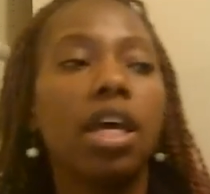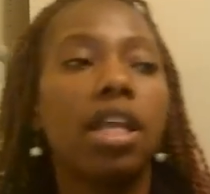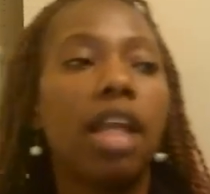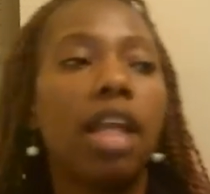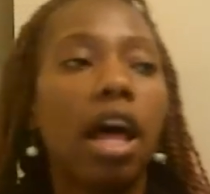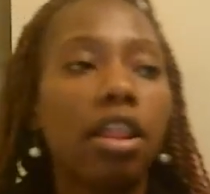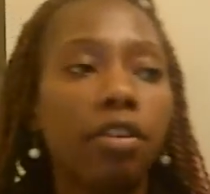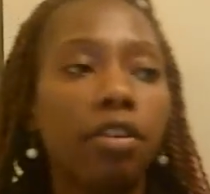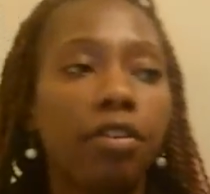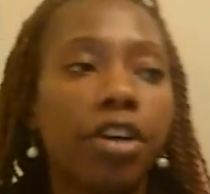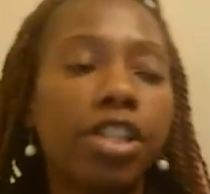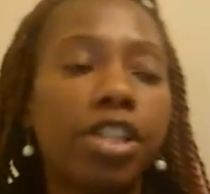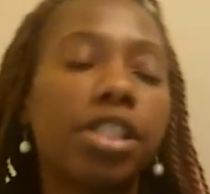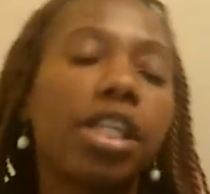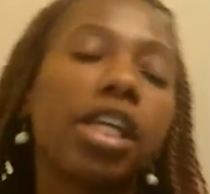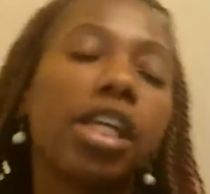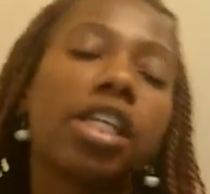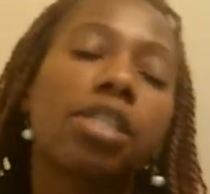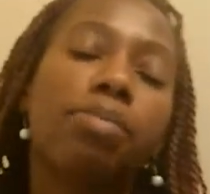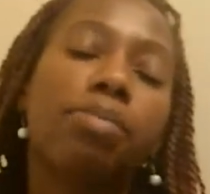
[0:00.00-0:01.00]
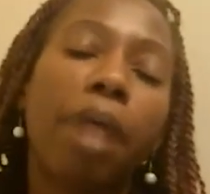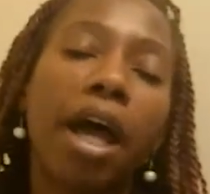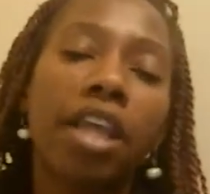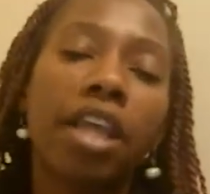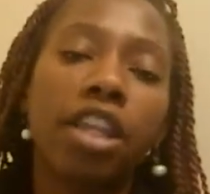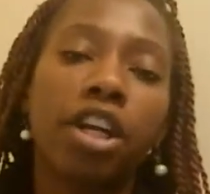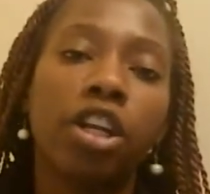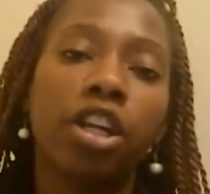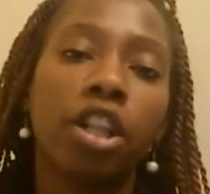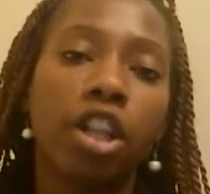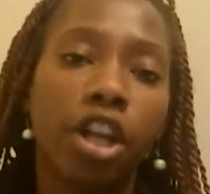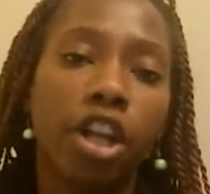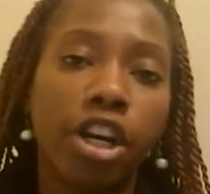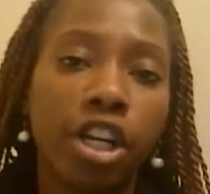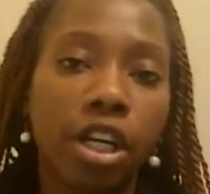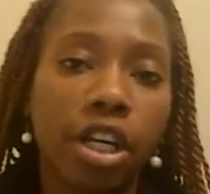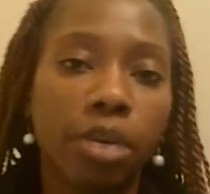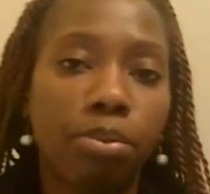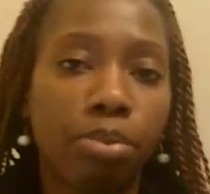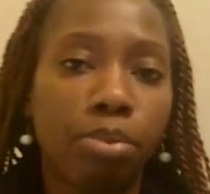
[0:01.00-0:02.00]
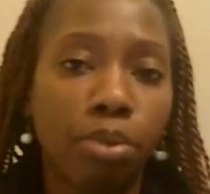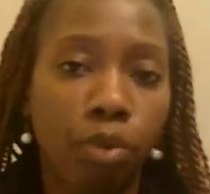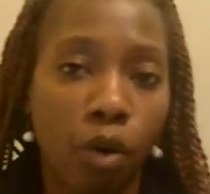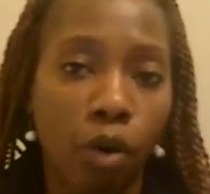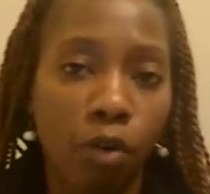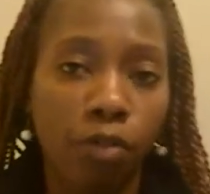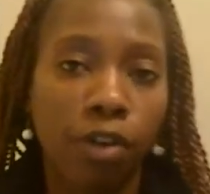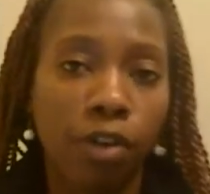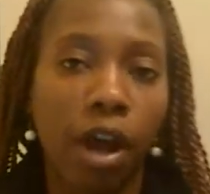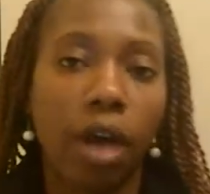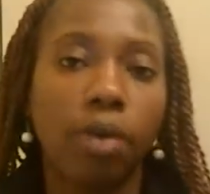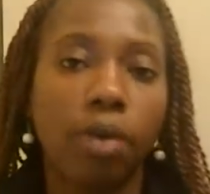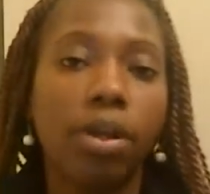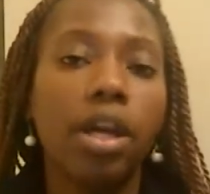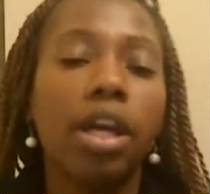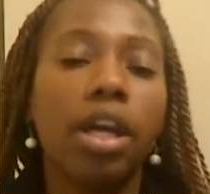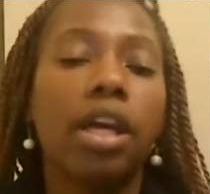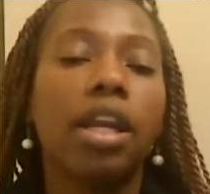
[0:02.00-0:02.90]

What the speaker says: Now the first thing is by their learning profile.